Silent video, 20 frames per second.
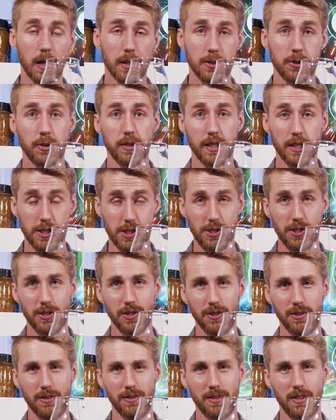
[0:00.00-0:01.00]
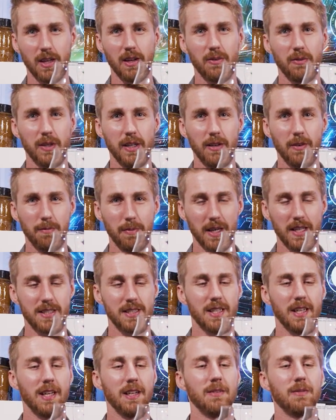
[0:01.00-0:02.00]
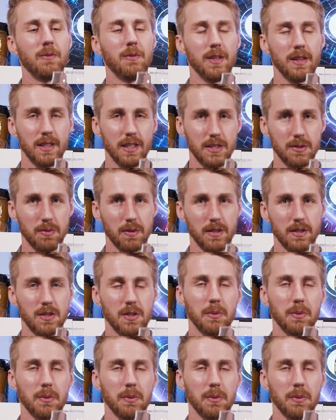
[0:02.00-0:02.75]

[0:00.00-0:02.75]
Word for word: traditional that we had mixed in with this one.